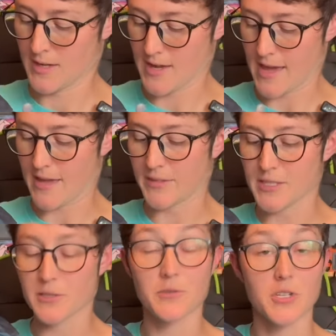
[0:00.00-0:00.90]
had
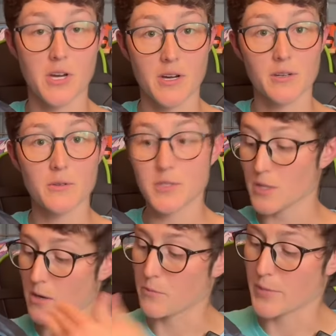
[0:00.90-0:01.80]
these little toggles
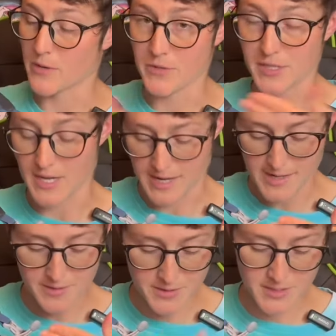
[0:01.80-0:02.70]
on both
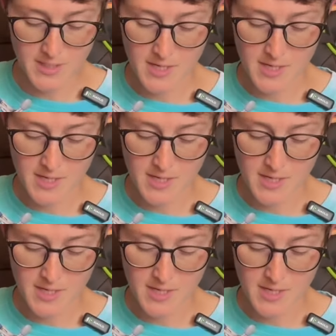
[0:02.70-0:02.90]
sides